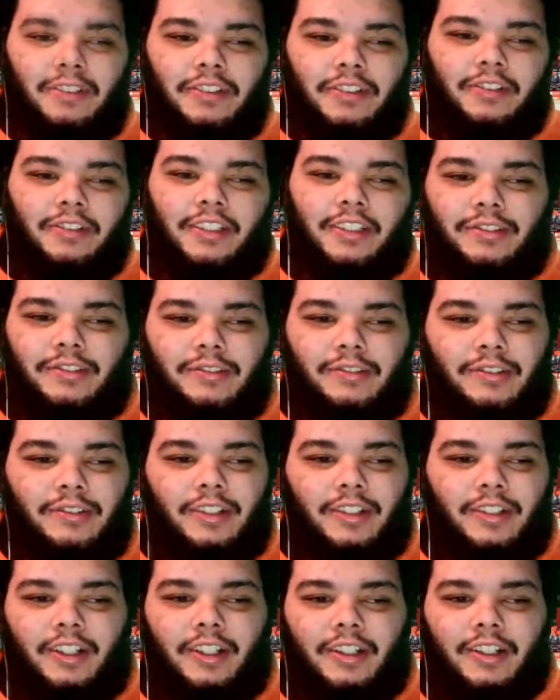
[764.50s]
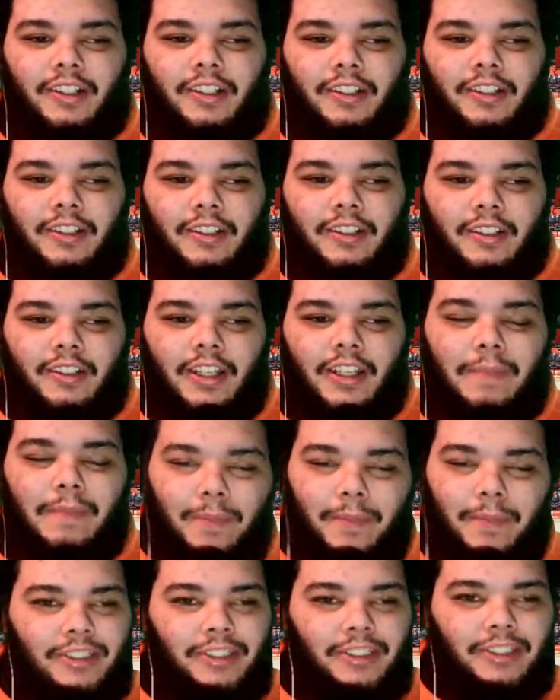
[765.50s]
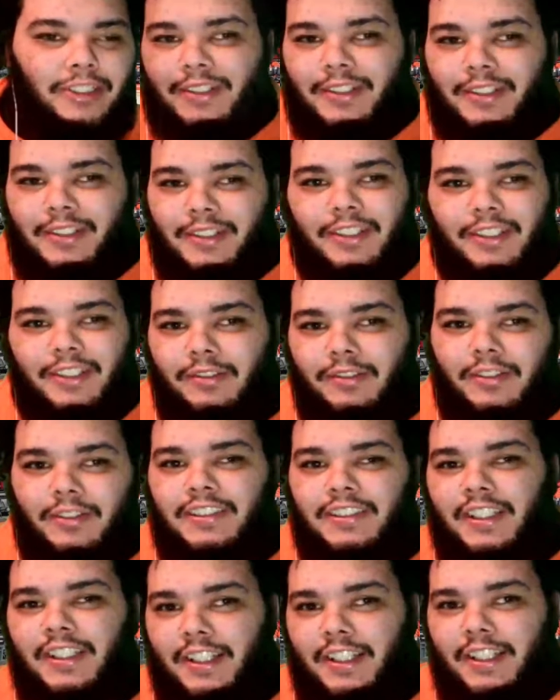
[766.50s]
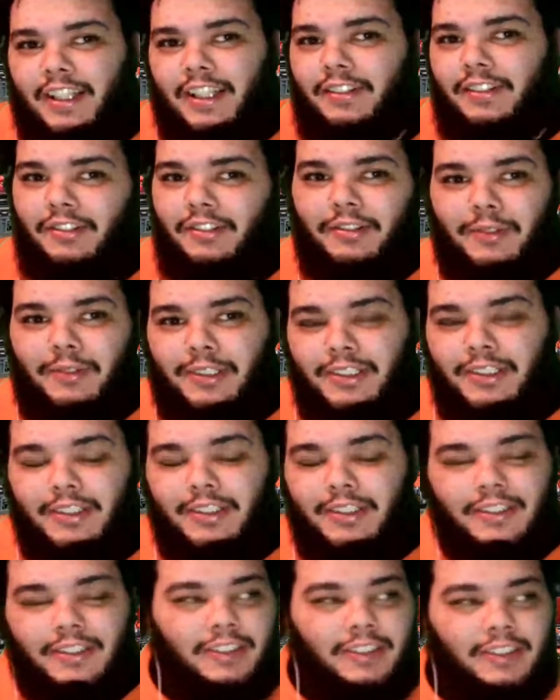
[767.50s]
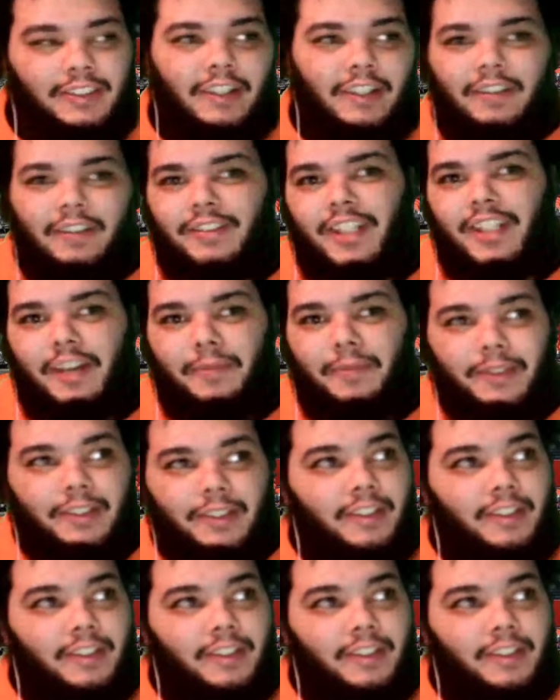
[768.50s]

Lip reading: Discord. He made me jump in the snow because Illinois won. So, I was happy.